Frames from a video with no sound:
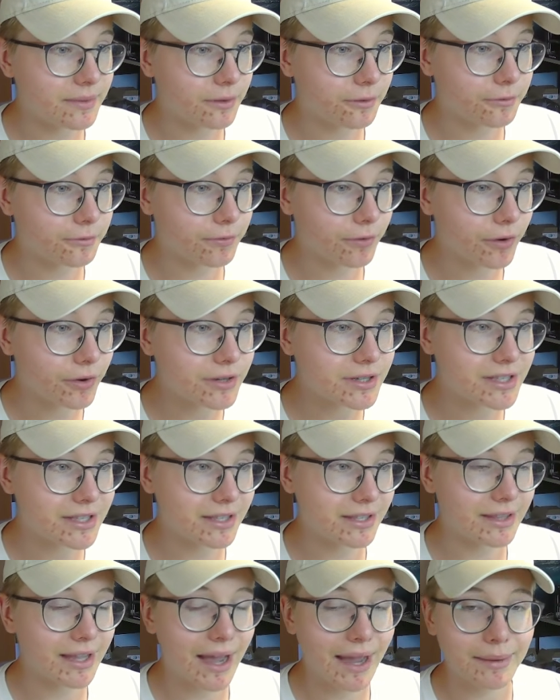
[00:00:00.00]
the
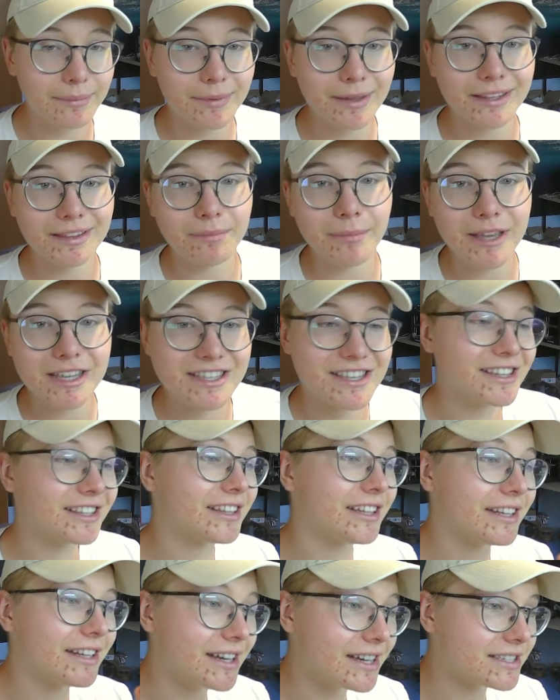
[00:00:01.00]
first time it
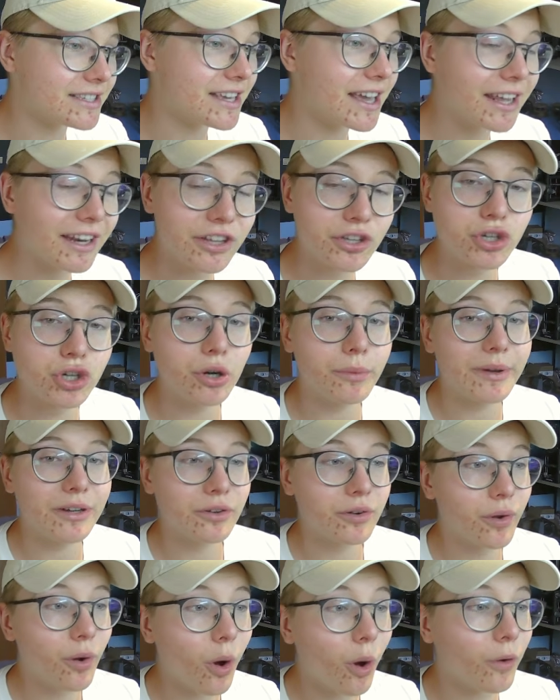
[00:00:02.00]
basically does any geometry